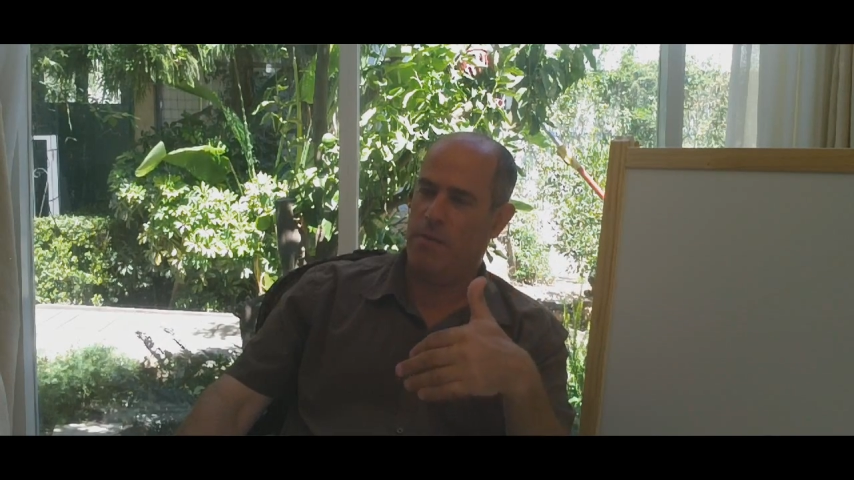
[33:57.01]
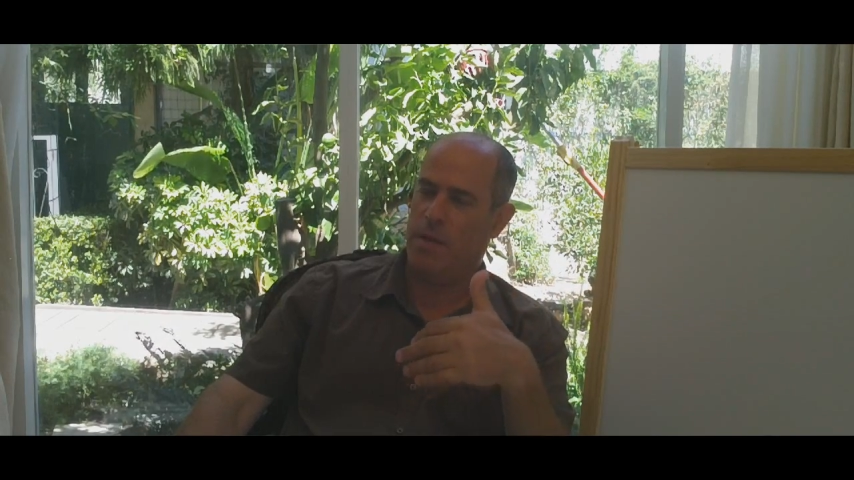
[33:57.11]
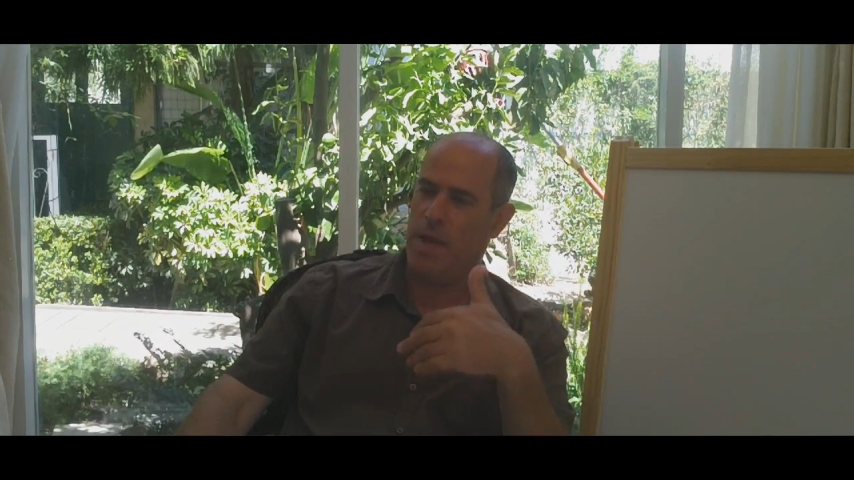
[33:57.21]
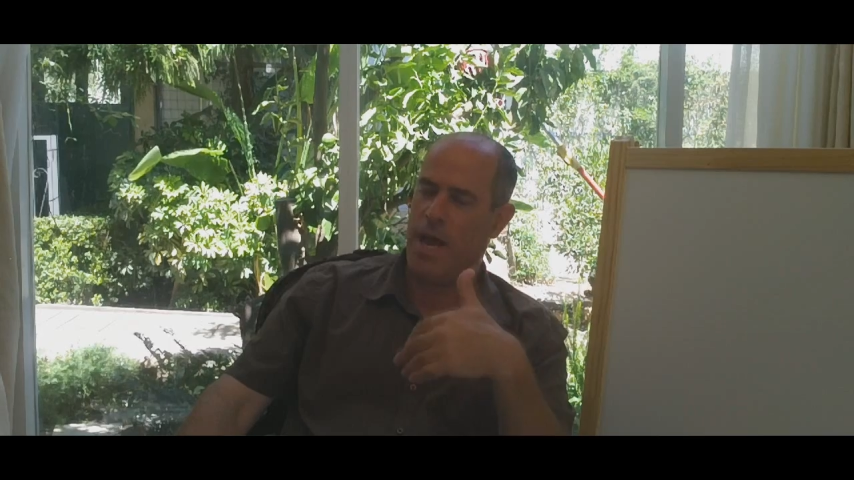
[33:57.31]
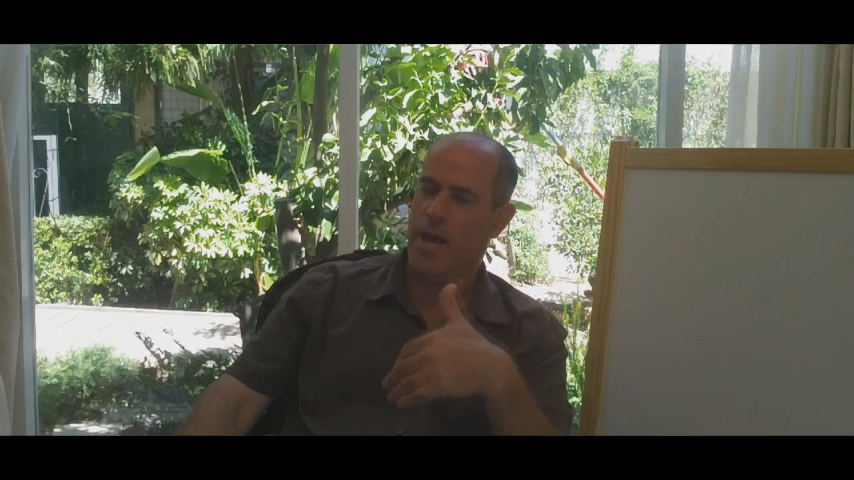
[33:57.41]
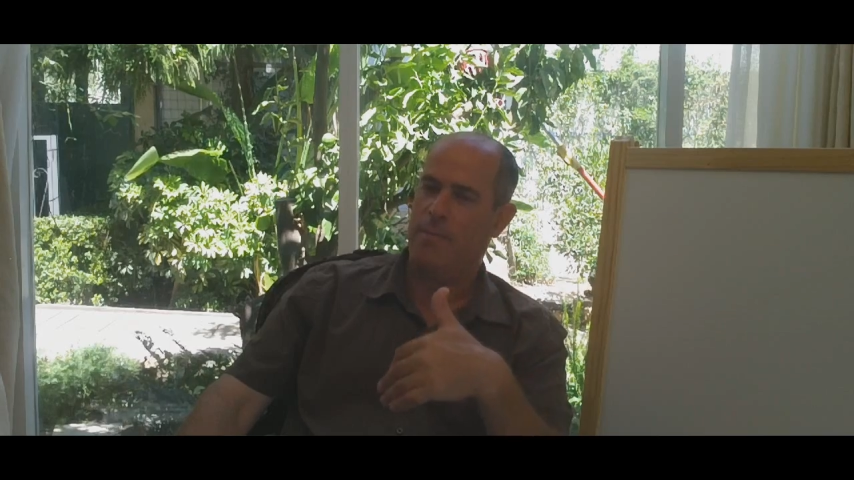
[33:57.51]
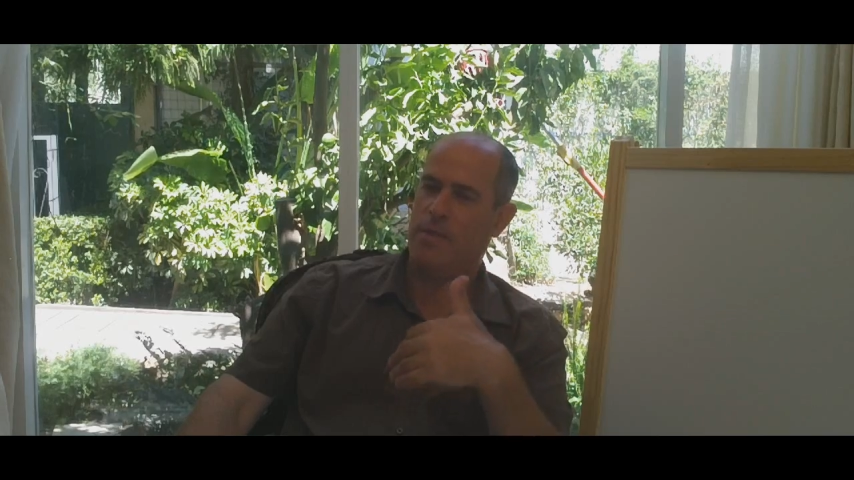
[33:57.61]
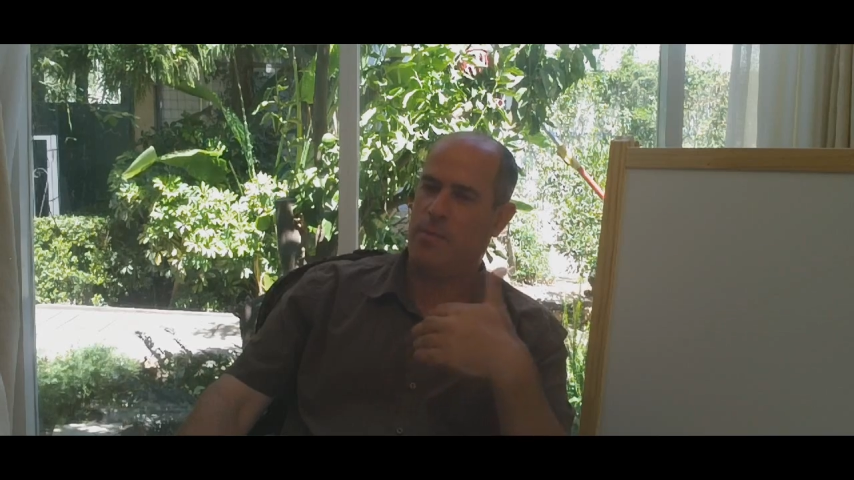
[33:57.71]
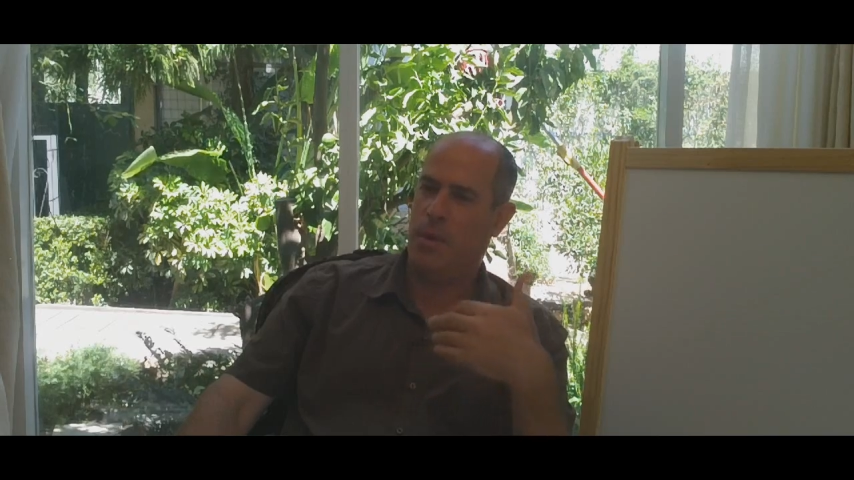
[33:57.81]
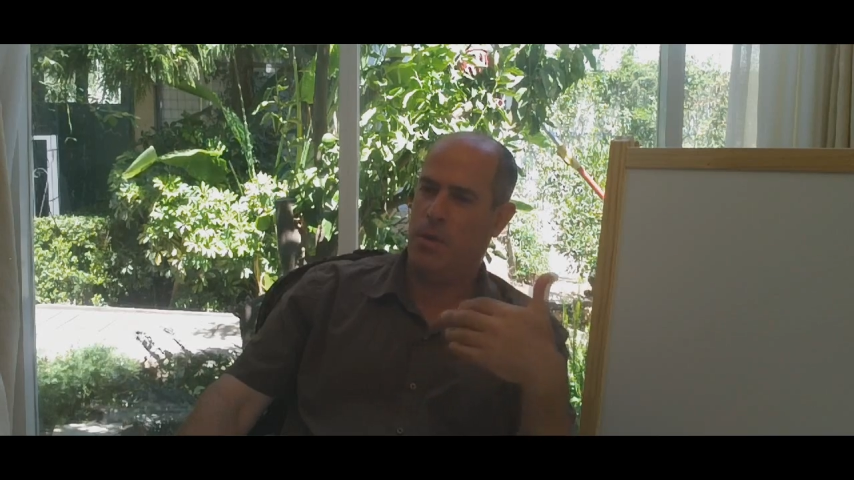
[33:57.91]
that I am a
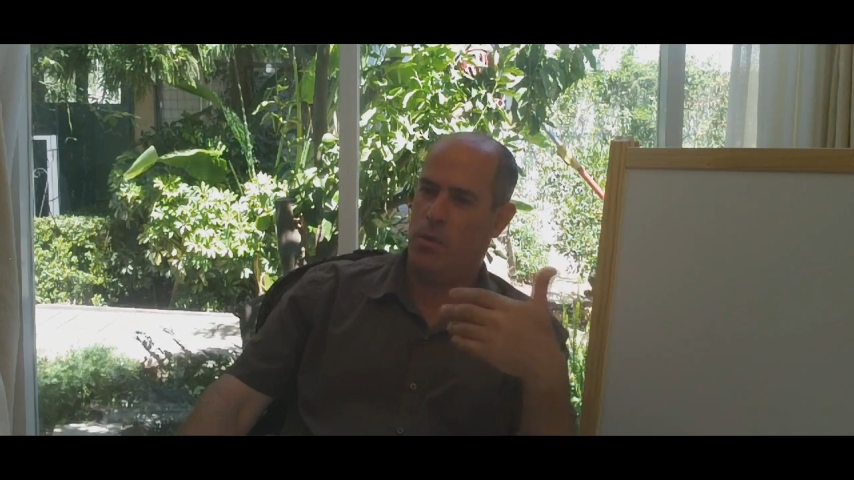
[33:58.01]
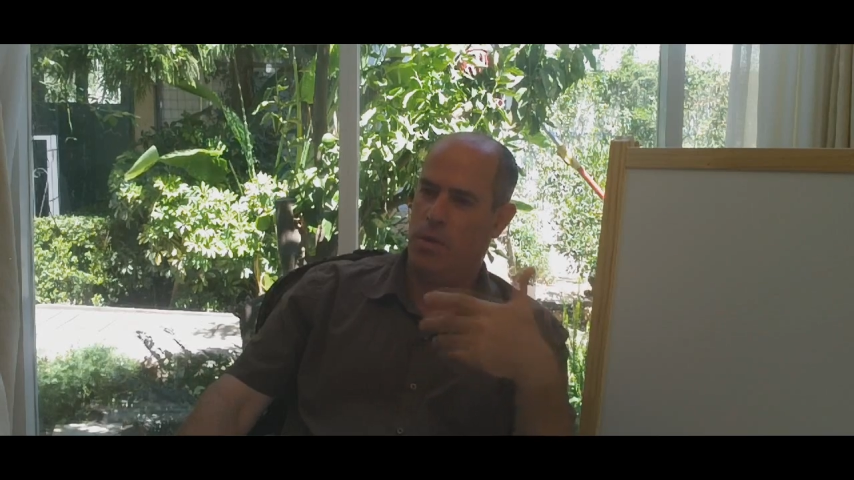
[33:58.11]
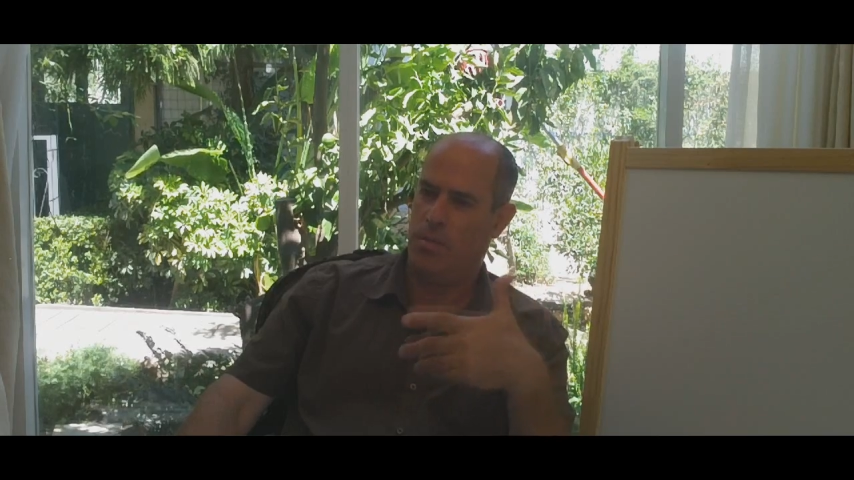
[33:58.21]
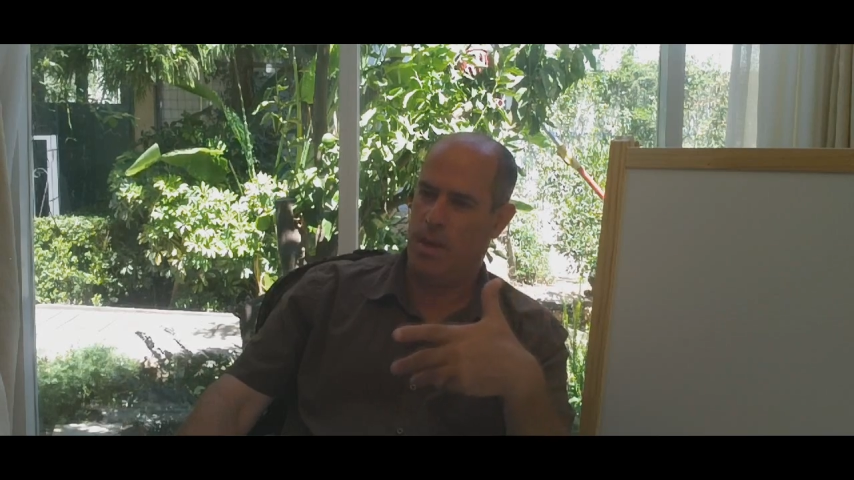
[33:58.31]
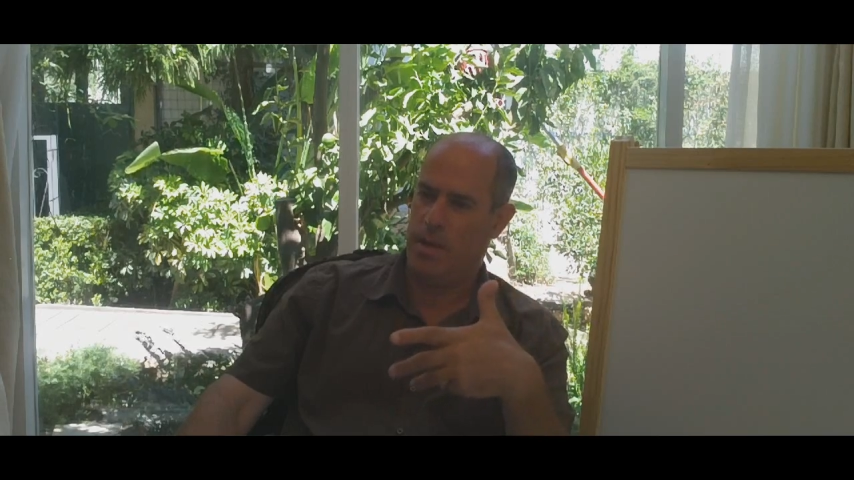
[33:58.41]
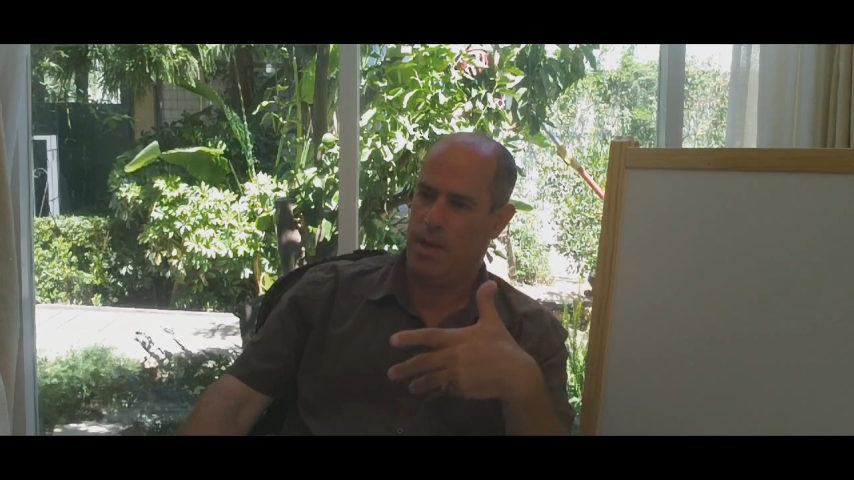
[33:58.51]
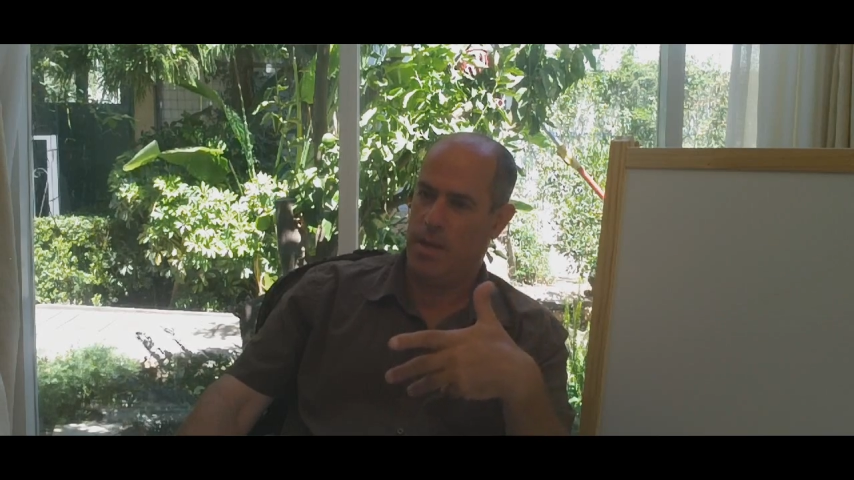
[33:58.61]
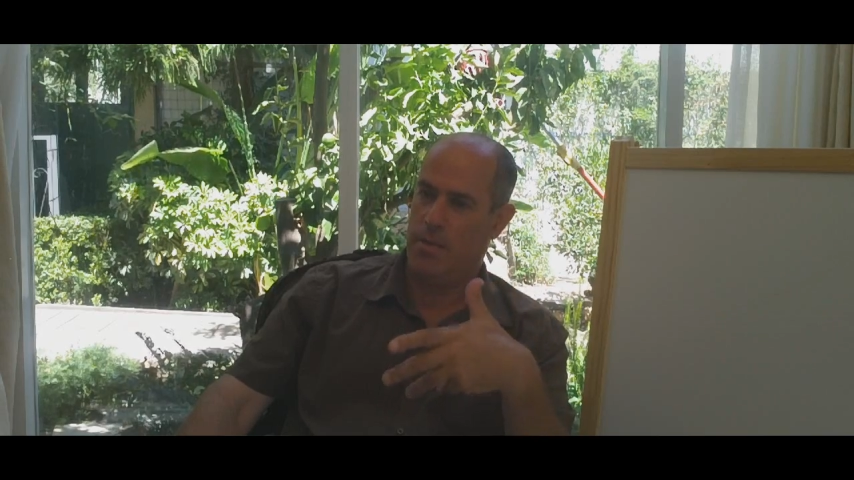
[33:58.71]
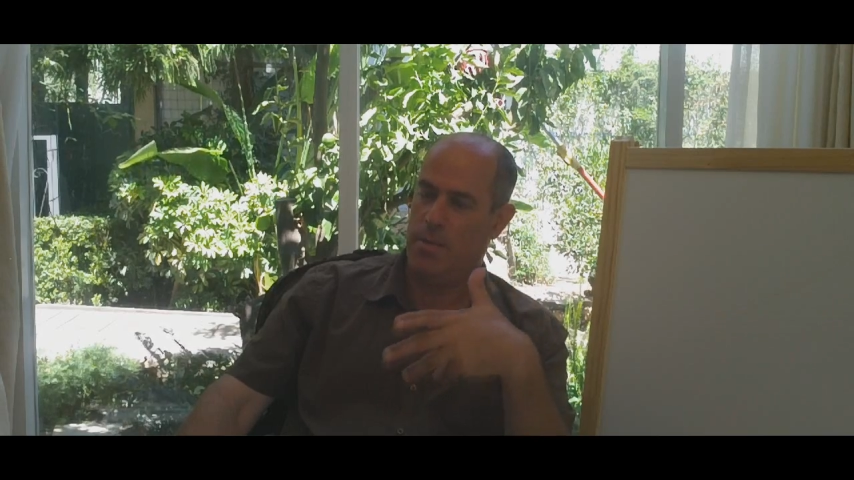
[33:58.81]
spirit, not a body,